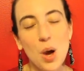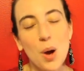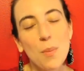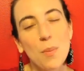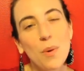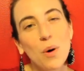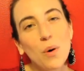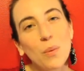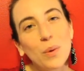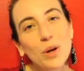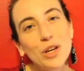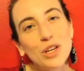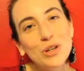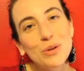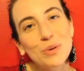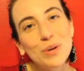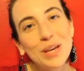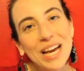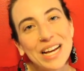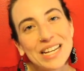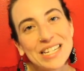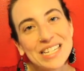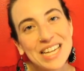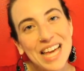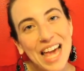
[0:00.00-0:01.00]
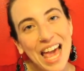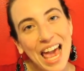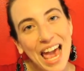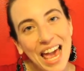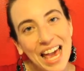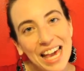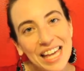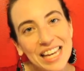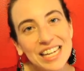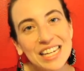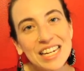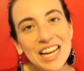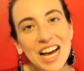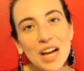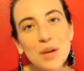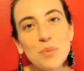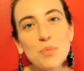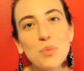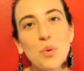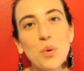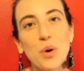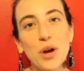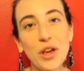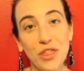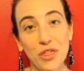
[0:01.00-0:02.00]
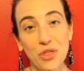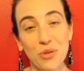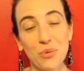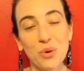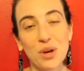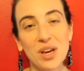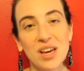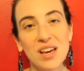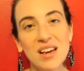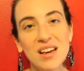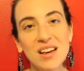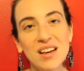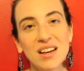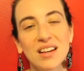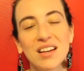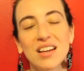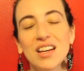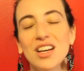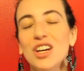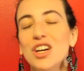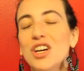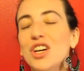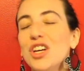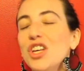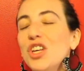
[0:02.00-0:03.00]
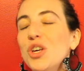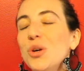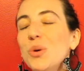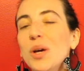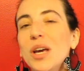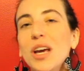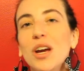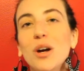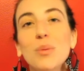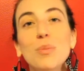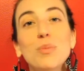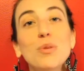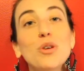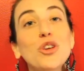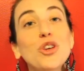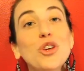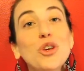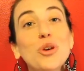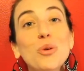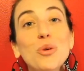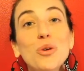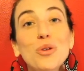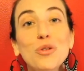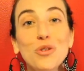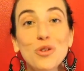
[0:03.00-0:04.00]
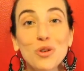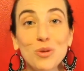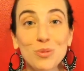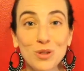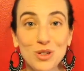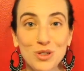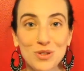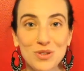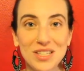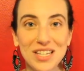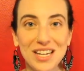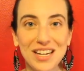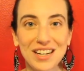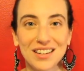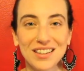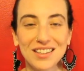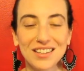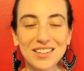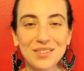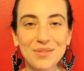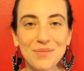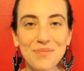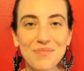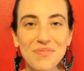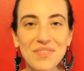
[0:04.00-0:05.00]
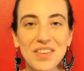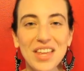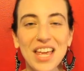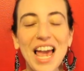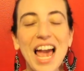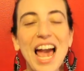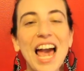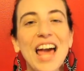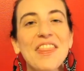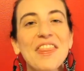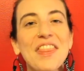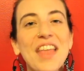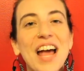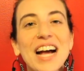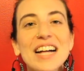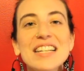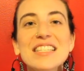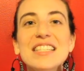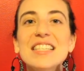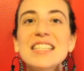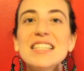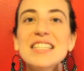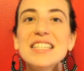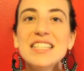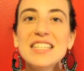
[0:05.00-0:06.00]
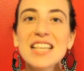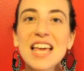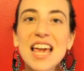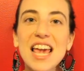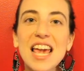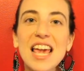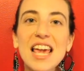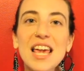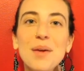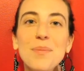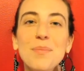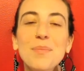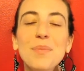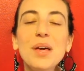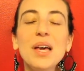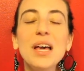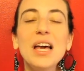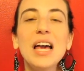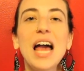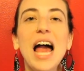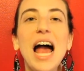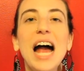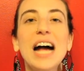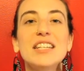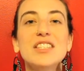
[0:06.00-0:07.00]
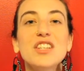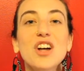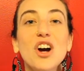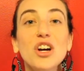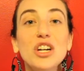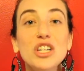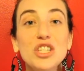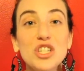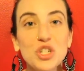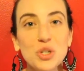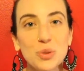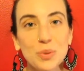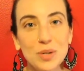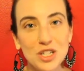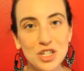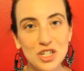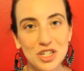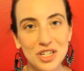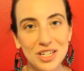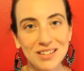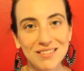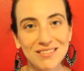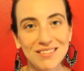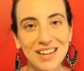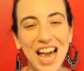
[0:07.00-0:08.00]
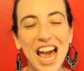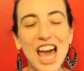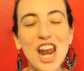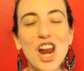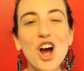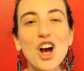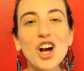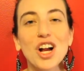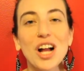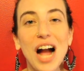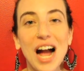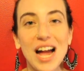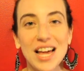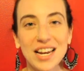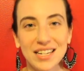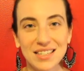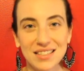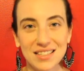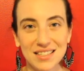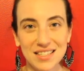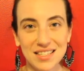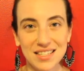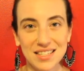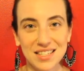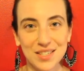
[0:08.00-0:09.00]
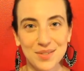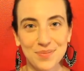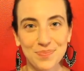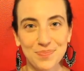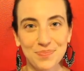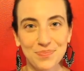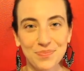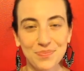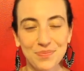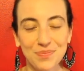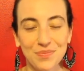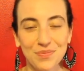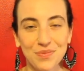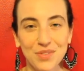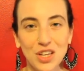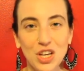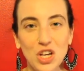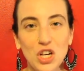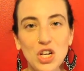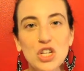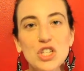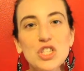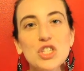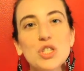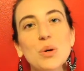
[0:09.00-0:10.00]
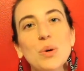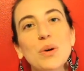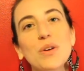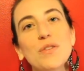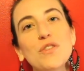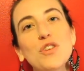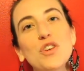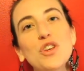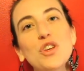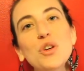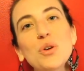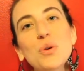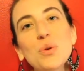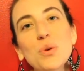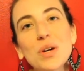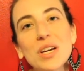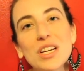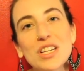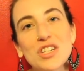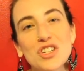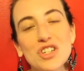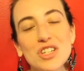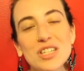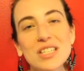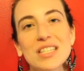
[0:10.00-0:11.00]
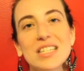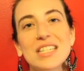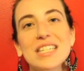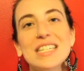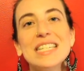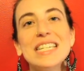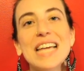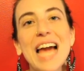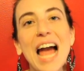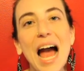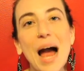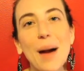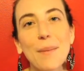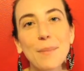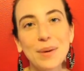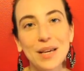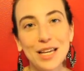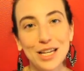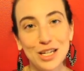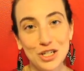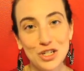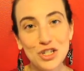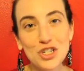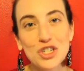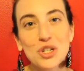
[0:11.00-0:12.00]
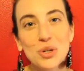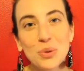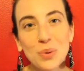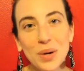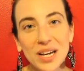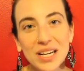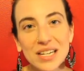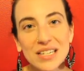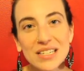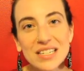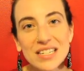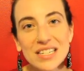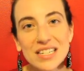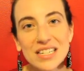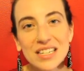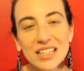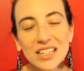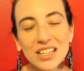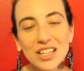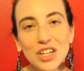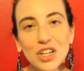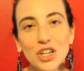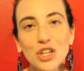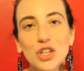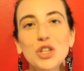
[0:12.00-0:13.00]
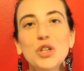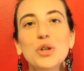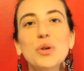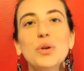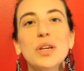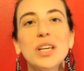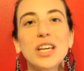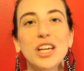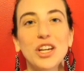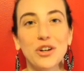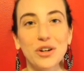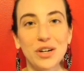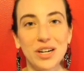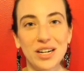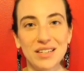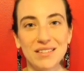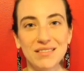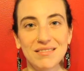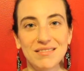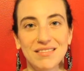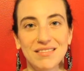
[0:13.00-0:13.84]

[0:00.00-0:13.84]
But when you get to 89.3, you hear beautiful music. And that's the same as our intuition and our guidance. So if you can just tap into it, you'll hear it.